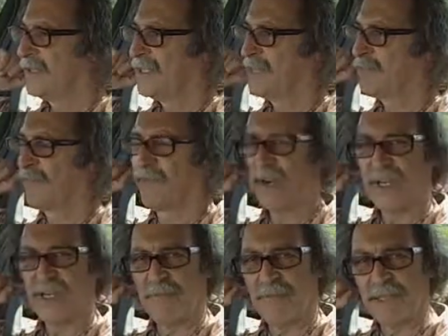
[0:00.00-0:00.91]
is
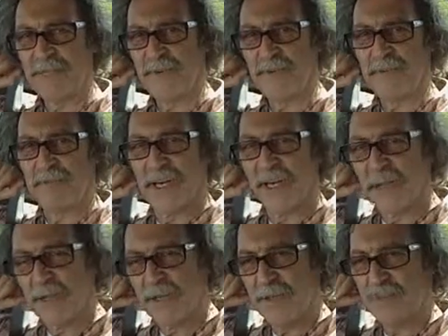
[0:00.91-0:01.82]
providing much of an
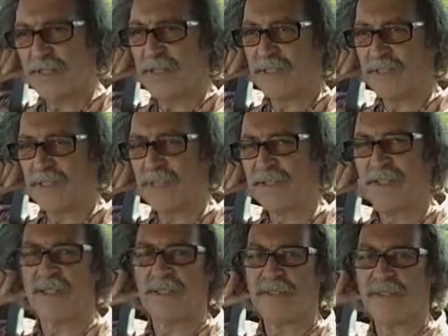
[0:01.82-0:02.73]
update, because let's face
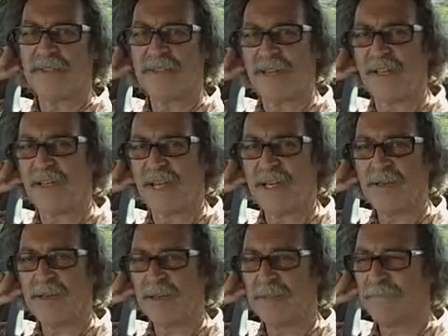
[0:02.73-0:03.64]
it, there's nothing
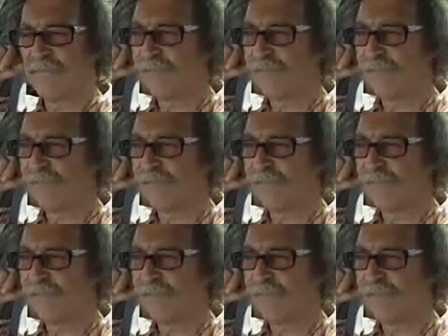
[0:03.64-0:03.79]
happening.